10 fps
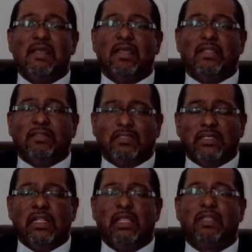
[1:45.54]
in
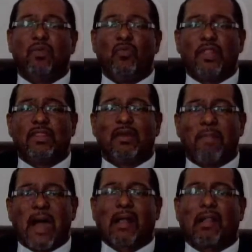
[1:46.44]
dealing with the
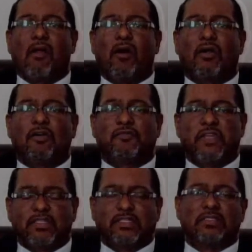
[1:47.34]
backlog of
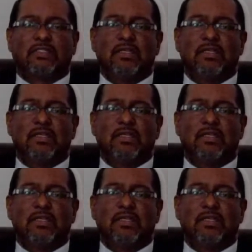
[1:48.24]
cases.